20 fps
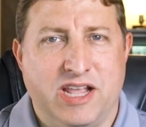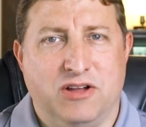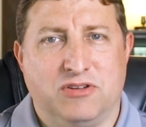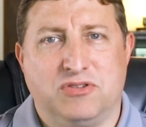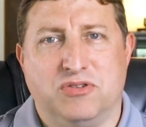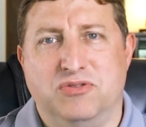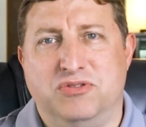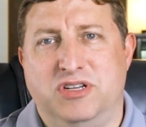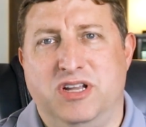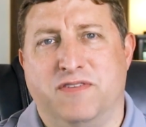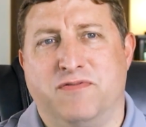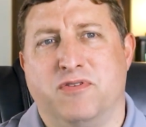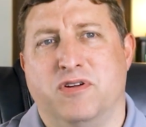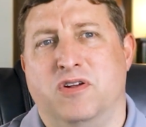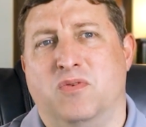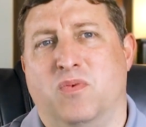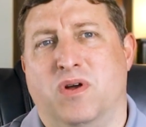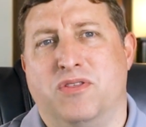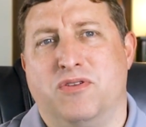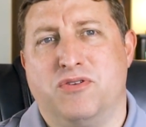also differ
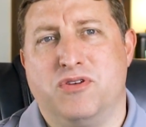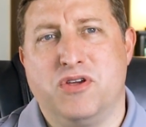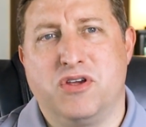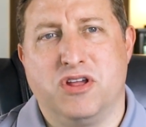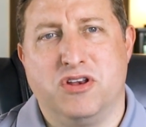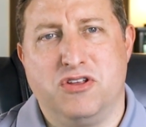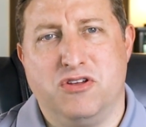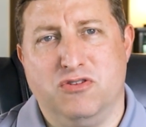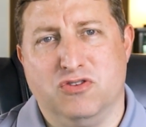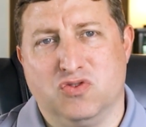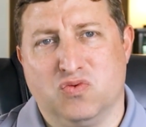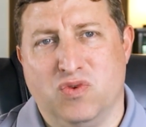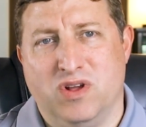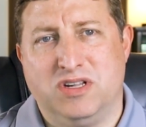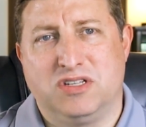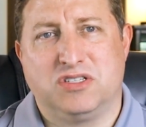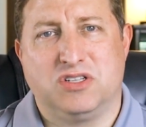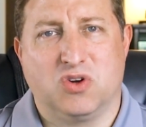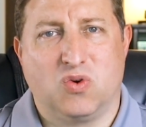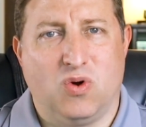in whether you can use
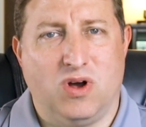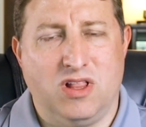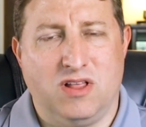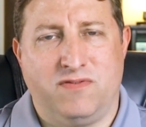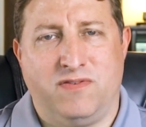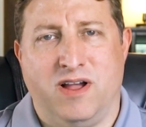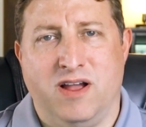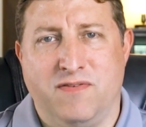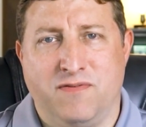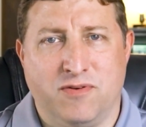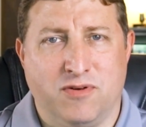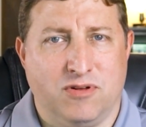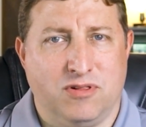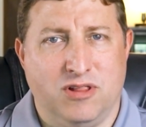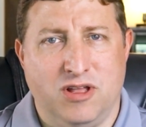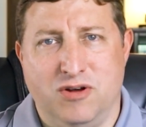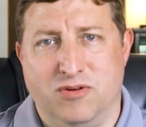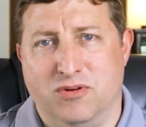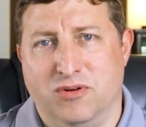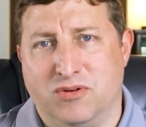rents to qualify for a
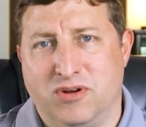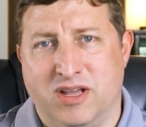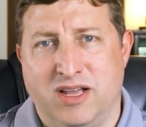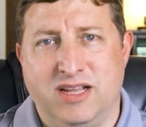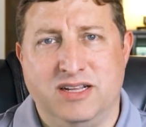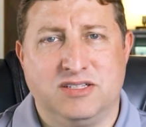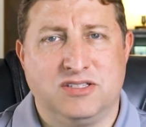loan, okay?